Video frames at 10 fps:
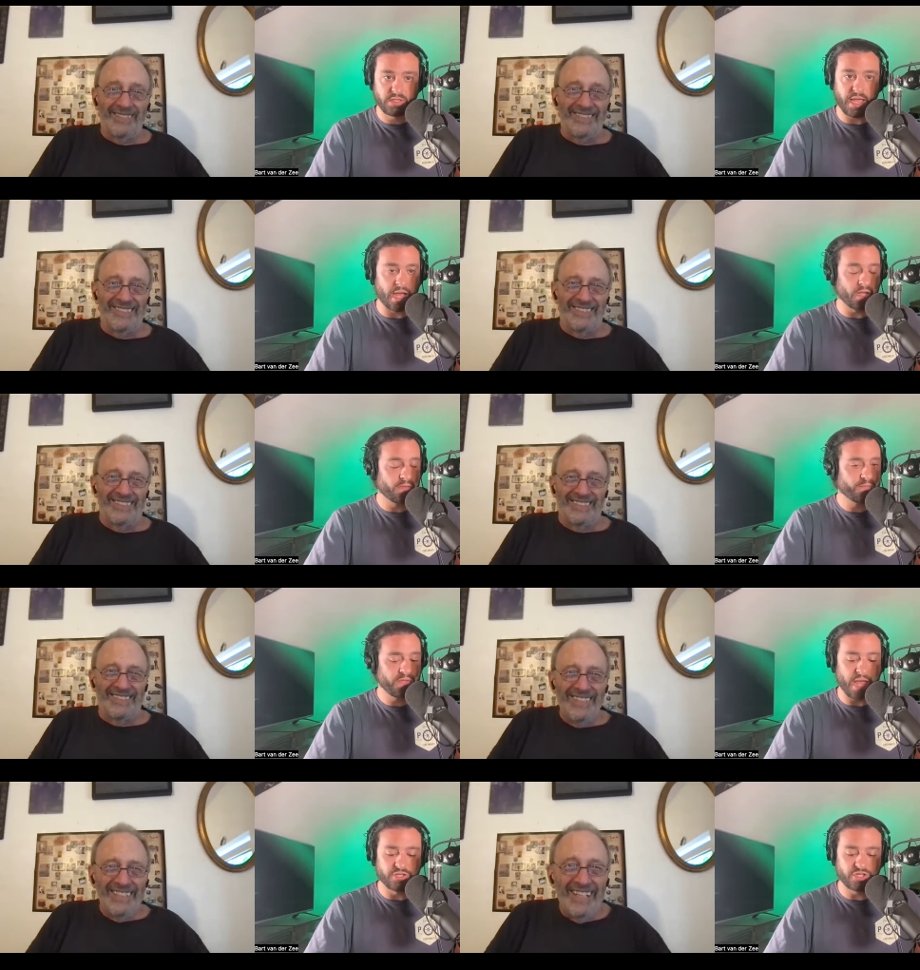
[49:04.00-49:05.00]
Speaker 1: yeah.
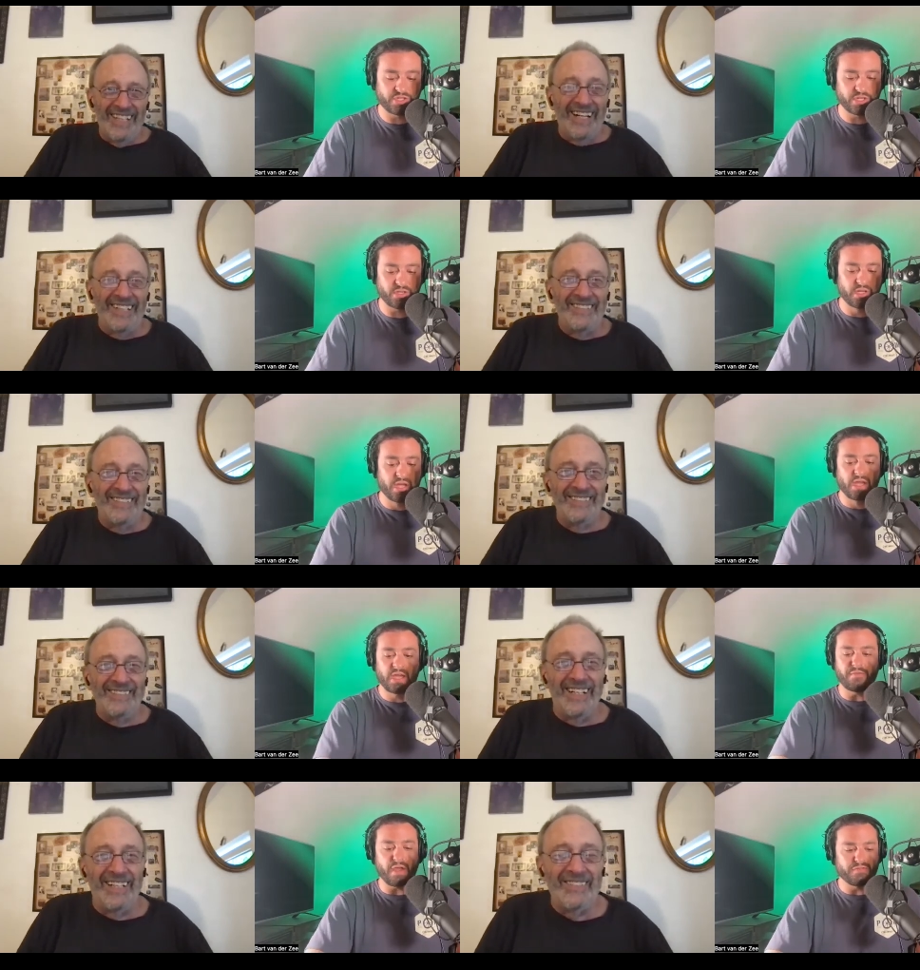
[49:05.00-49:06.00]
Yeah. Just yeah. to
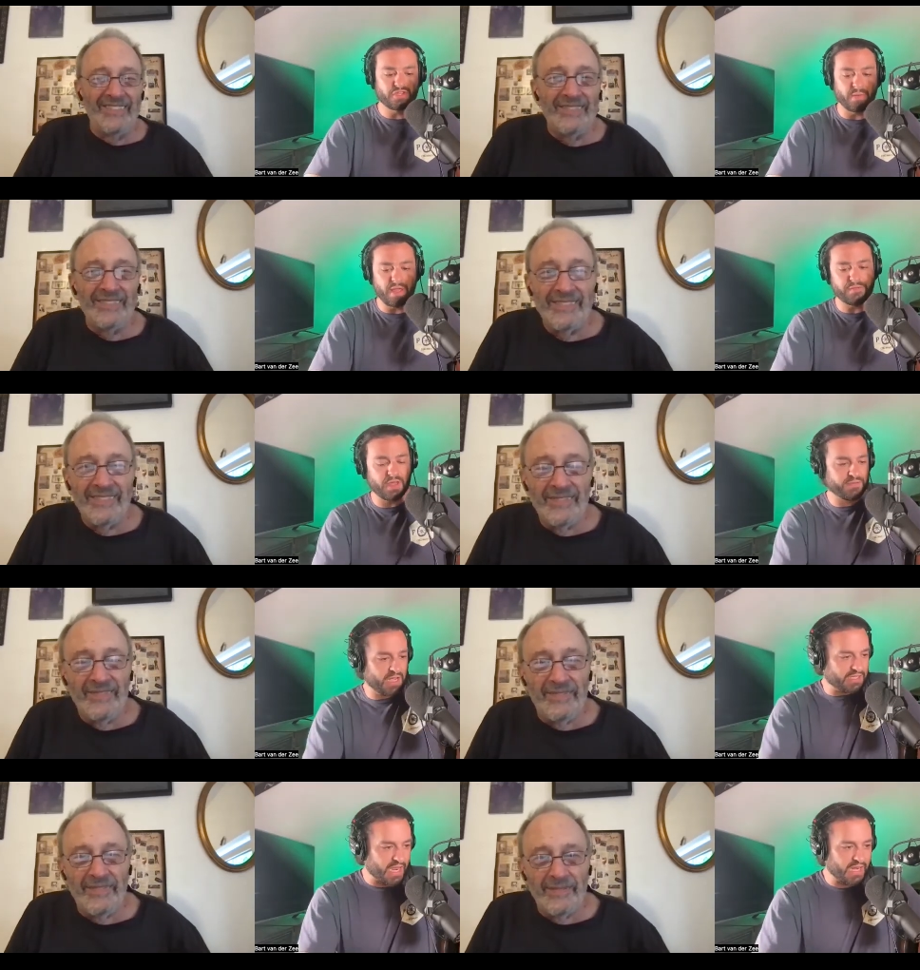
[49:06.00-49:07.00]
yeah. If, if if
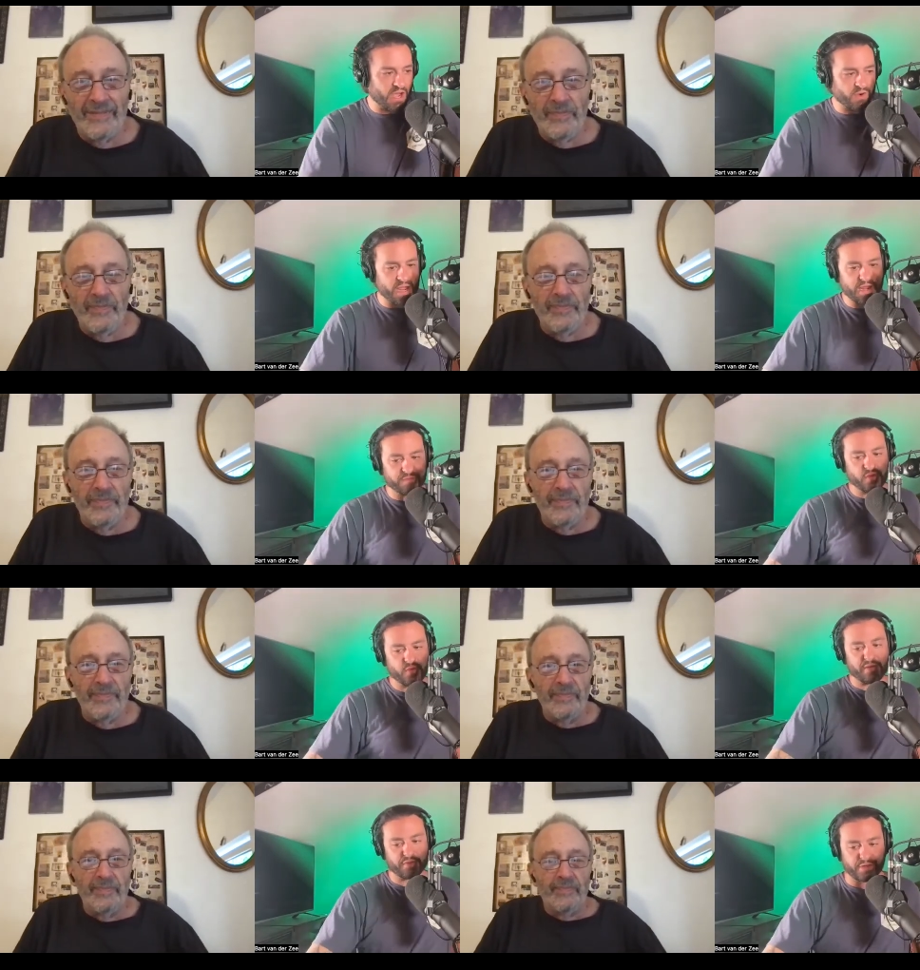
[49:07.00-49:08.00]
it's like okay, if
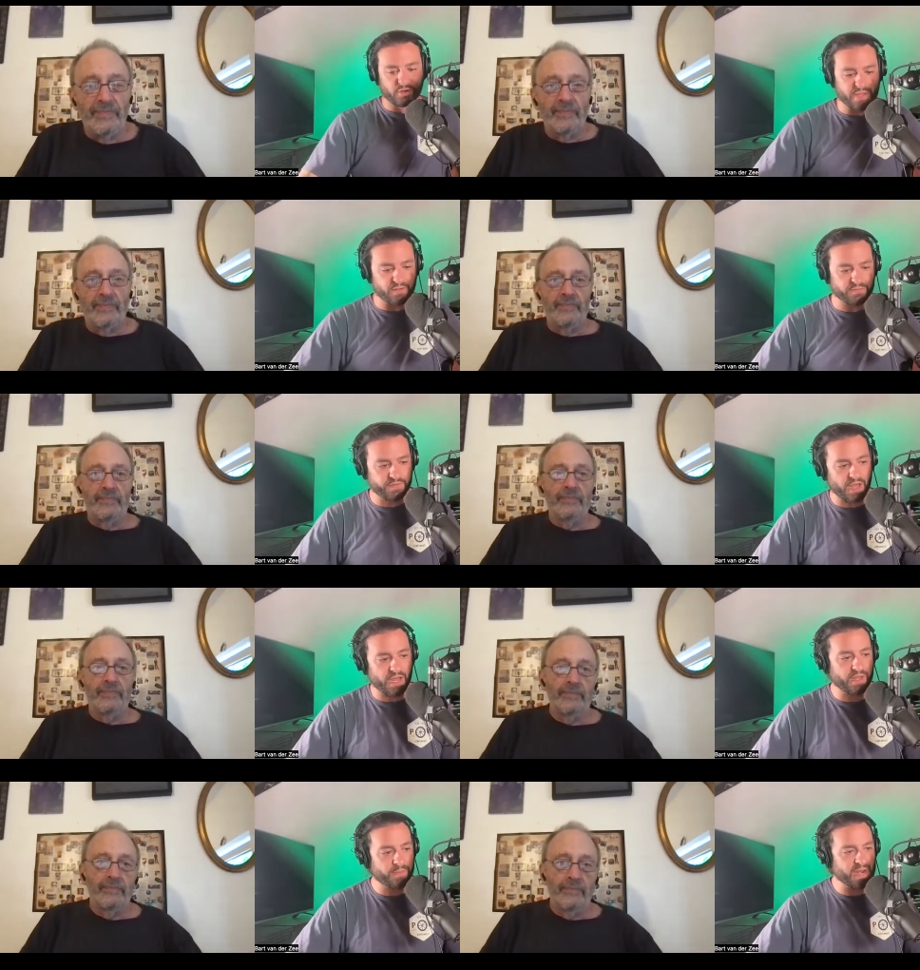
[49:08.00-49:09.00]
you have a little bit of,
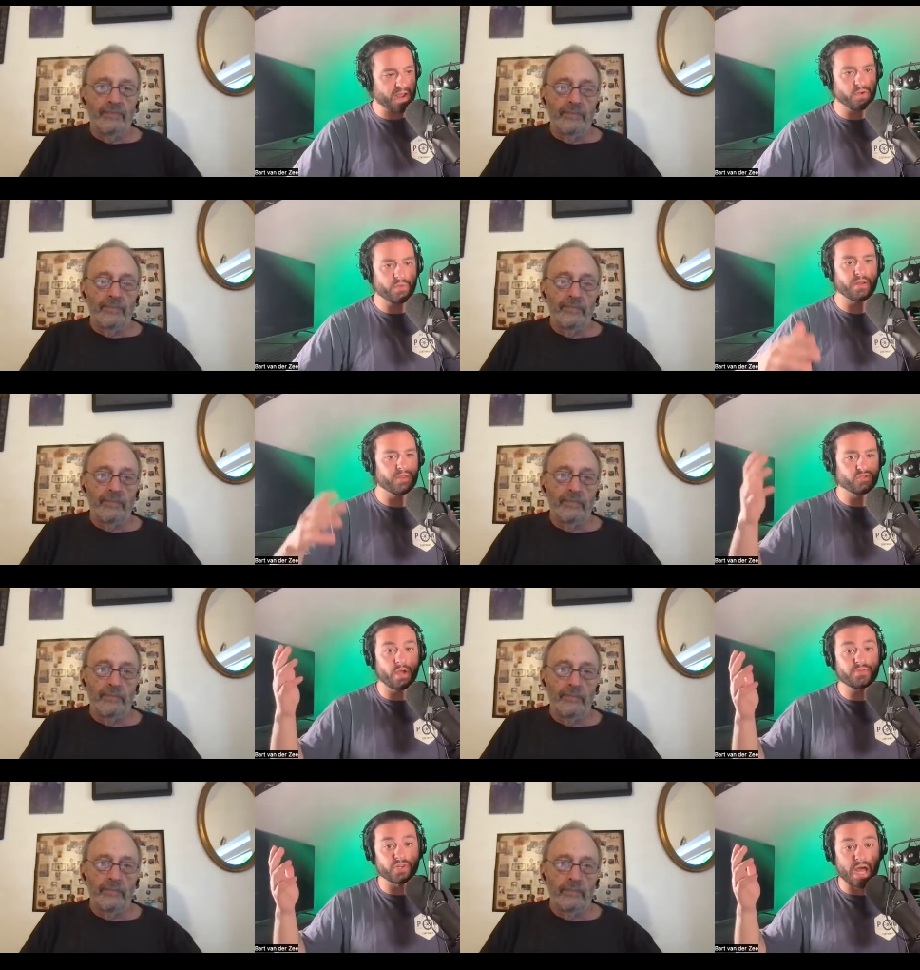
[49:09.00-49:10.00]
uh, I mean, everyone, the
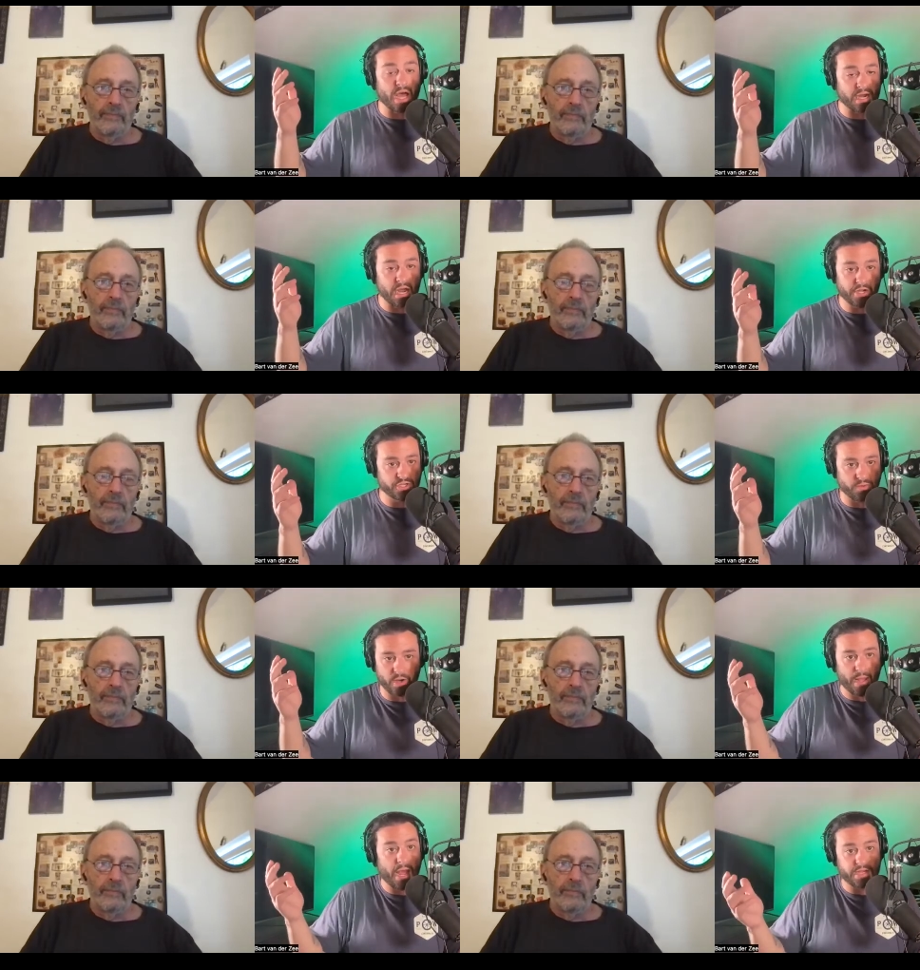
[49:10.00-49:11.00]
drums are not kind to
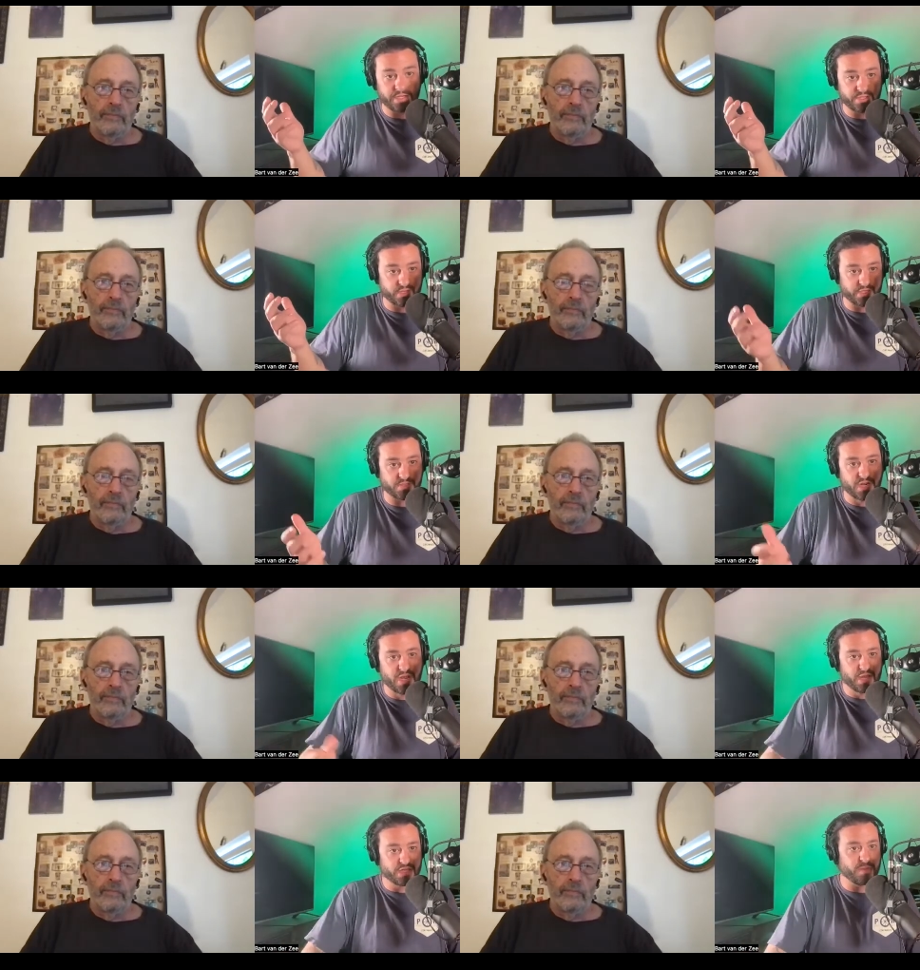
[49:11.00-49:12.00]
our bodies. Let's
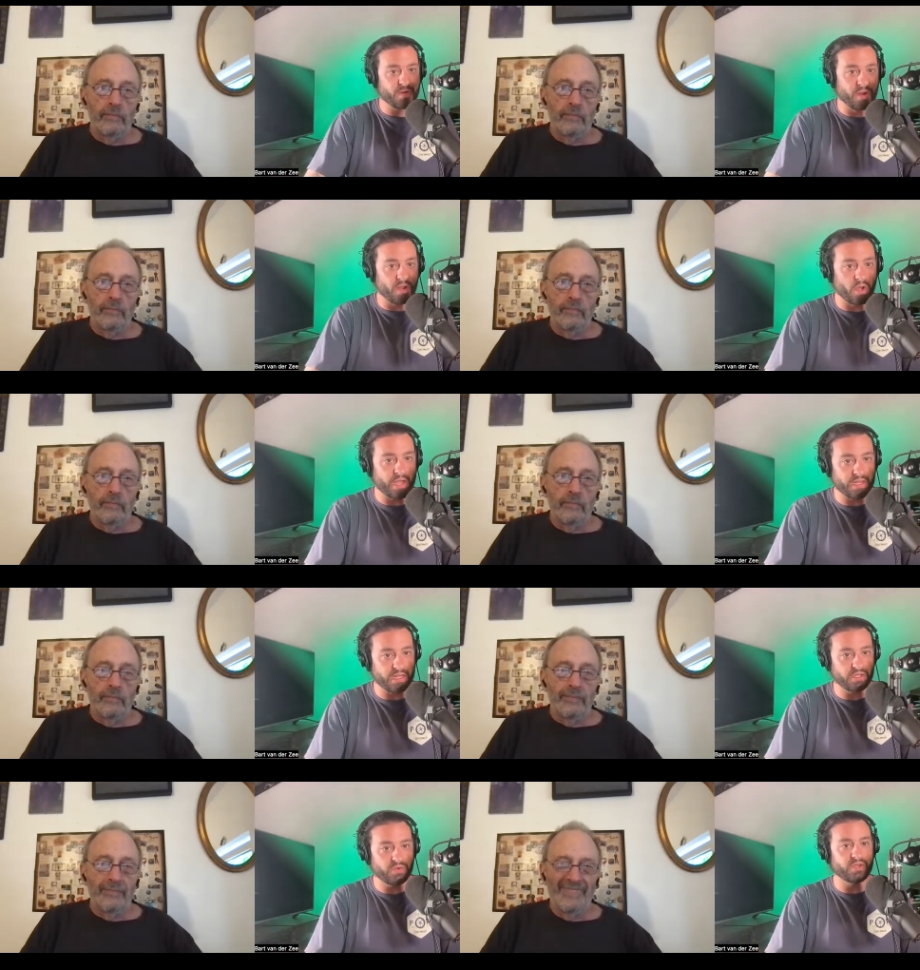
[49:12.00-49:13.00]
let's be real. It,
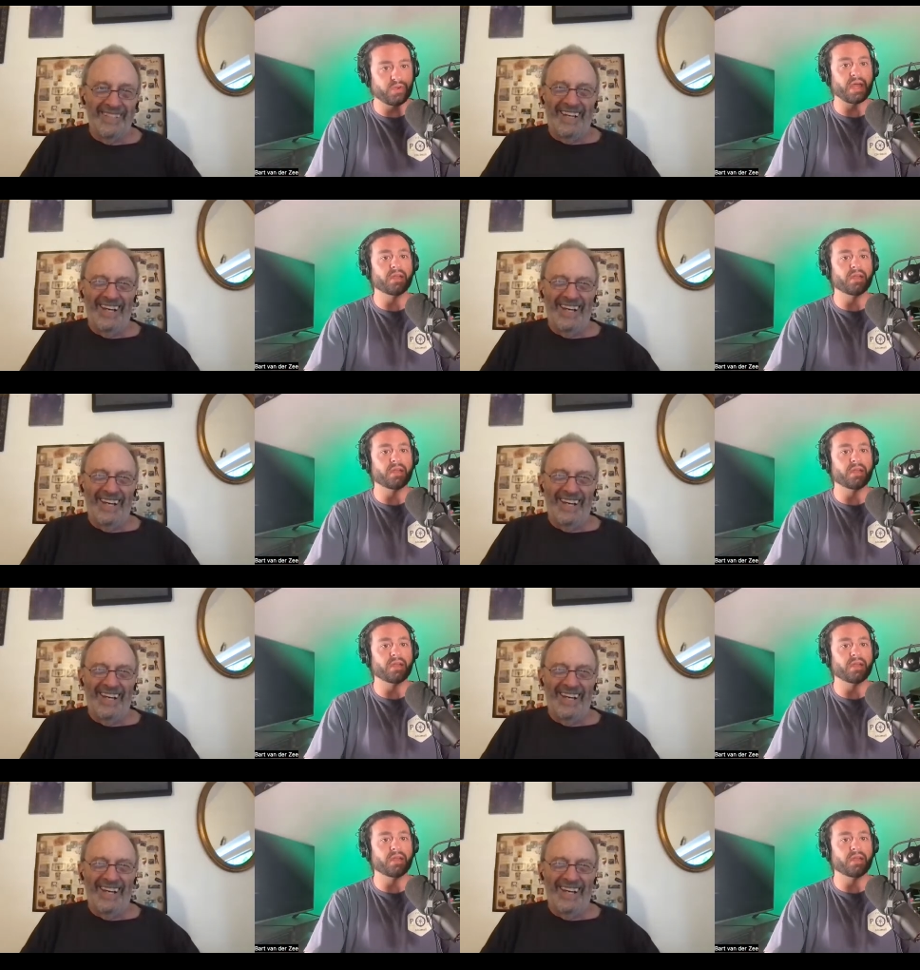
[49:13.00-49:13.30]
you you get